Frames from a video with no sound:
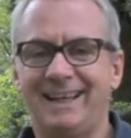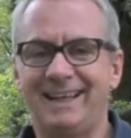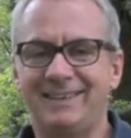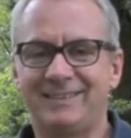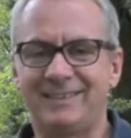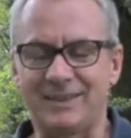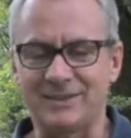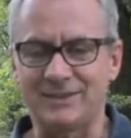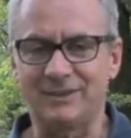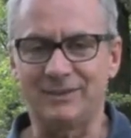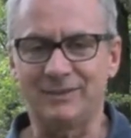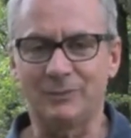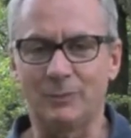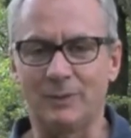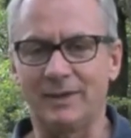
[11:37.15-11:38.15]

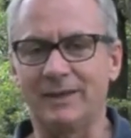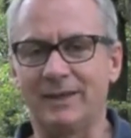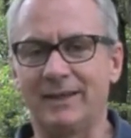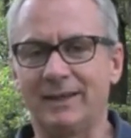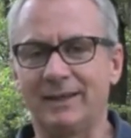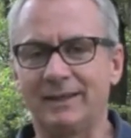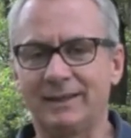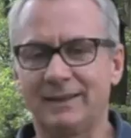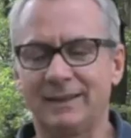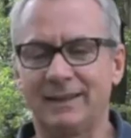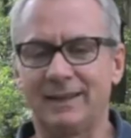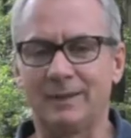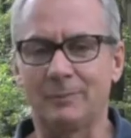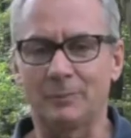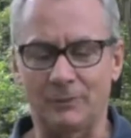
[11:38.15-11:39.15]
sessions with a
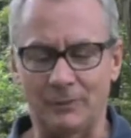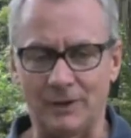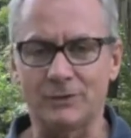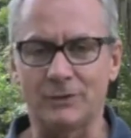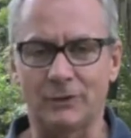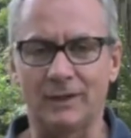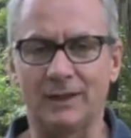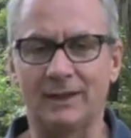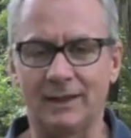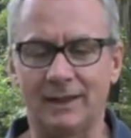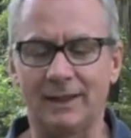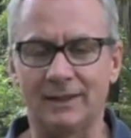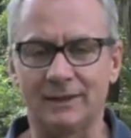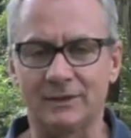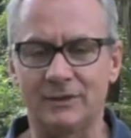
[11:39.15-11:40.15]
professional
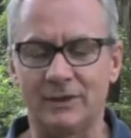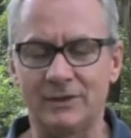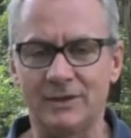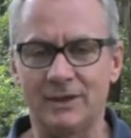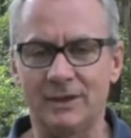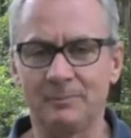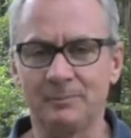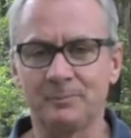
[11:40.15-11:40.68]
English teacher,